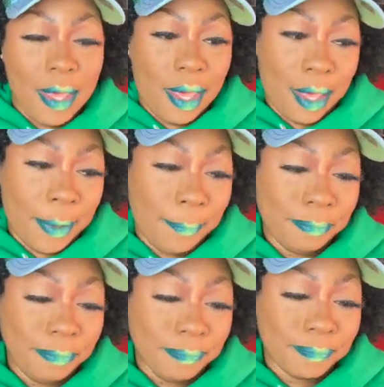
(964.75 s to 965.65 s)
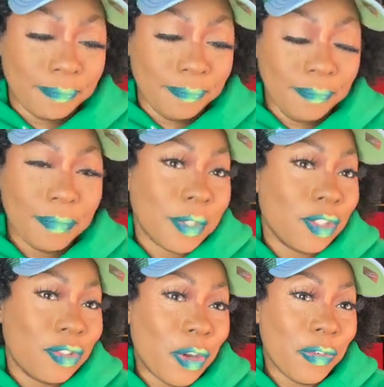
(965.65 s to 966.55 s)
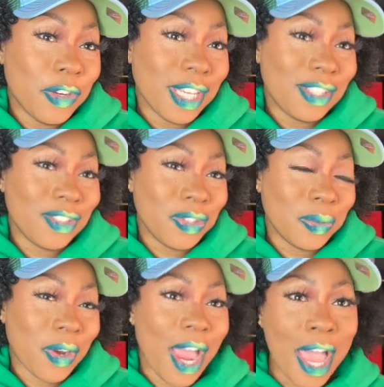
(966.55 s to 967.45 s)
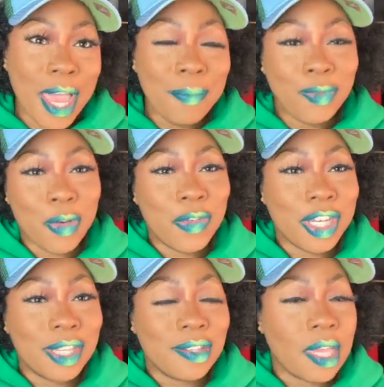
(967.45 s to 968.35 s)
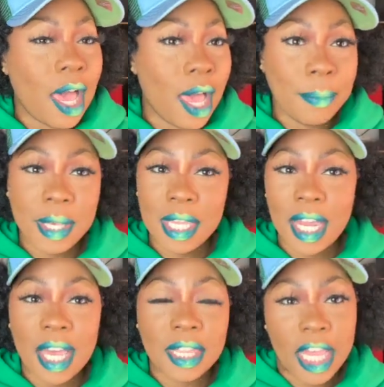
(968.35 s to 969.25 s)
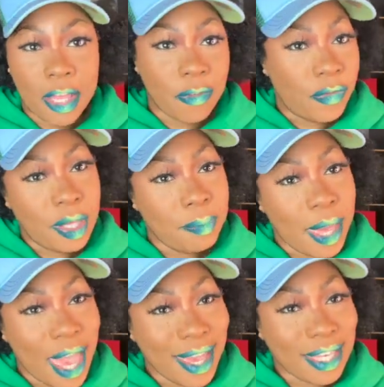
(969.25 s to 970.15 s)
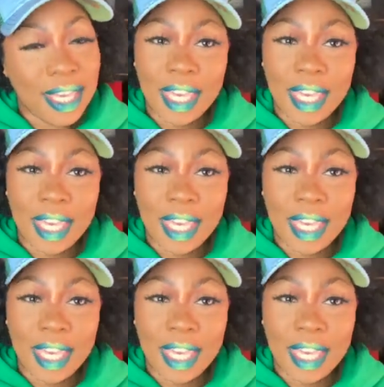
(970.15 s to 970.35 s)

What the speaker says: Don't forget to subscribe. Don't forget to comment. I love feedback.